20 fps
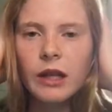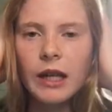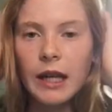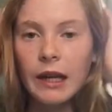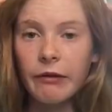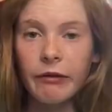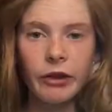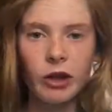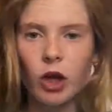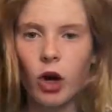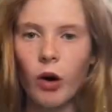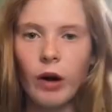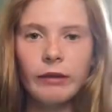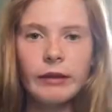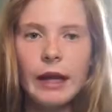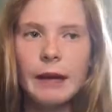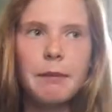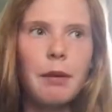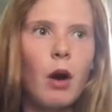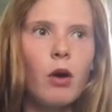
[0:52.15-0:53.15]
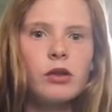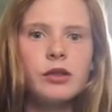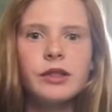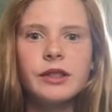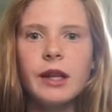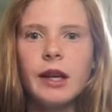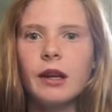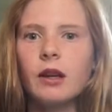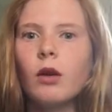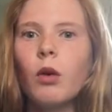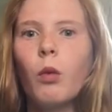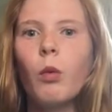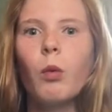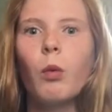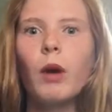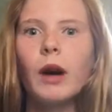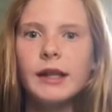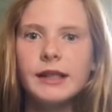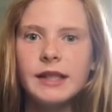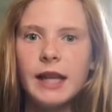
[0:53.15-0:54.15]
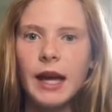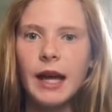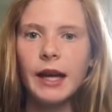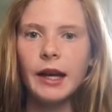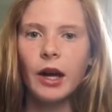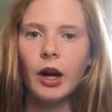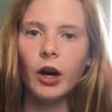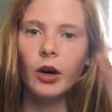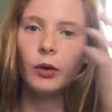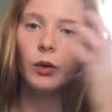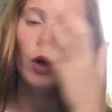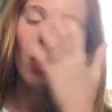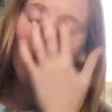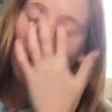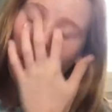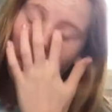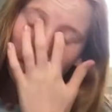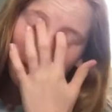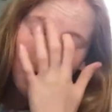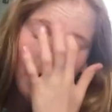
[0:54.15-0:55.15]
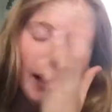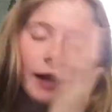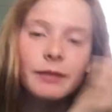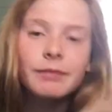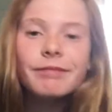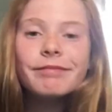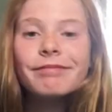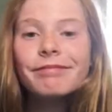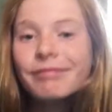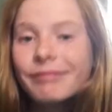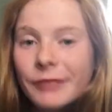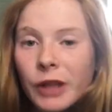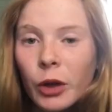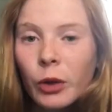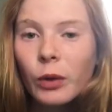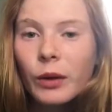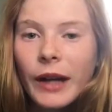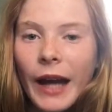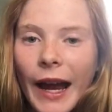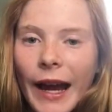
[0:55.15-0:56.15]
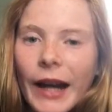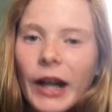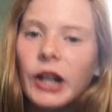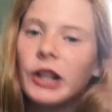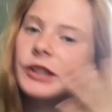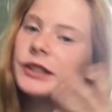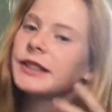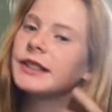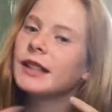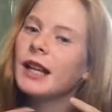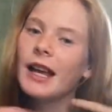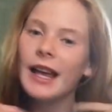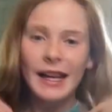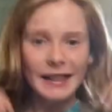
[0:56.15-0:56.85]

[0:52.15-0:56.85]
even though I like posted one day ago, but who cares?